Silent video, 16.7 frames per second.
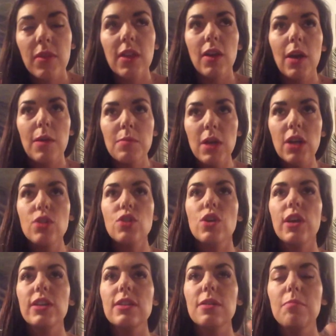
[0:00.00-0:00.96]
Now, I'm not
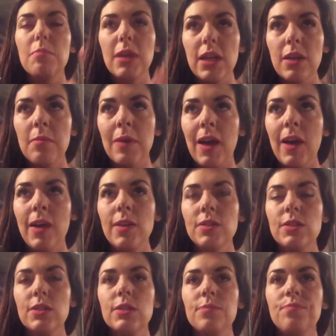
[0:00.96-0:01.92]
trying to
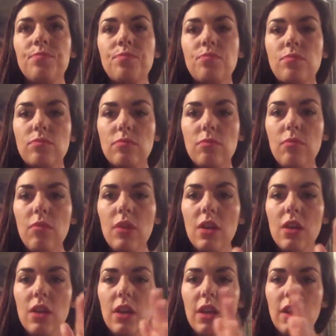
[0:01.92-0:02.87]
minimize
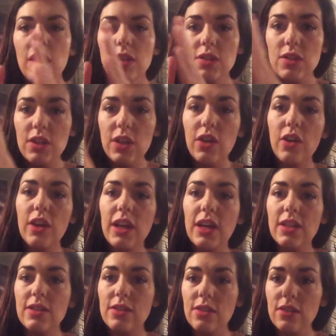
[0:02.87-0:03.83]

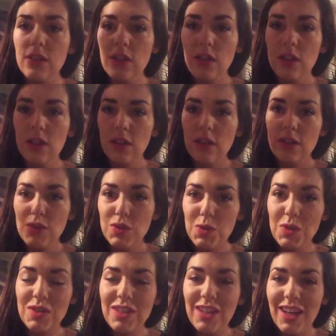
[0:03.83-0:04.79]
serious
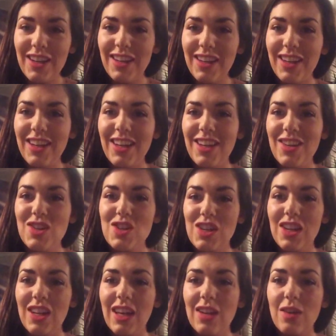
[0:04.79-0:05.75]
suicidal
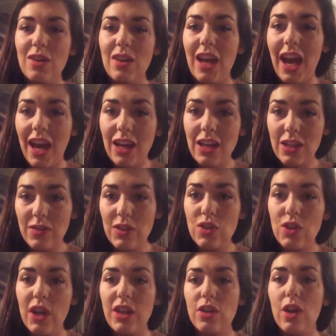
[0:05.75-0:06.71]
ideation and actively
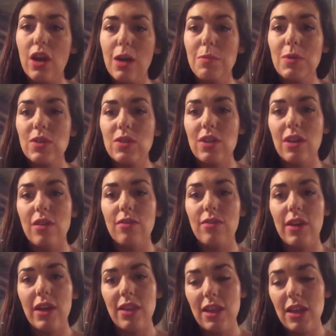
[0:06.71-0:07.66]
trying to harm
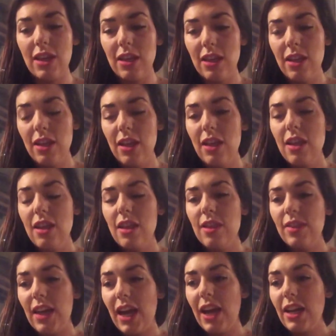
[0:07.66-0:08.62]
yourself. I think
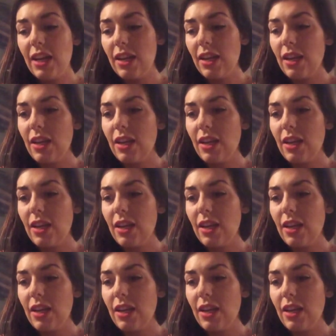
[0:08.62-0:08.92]
that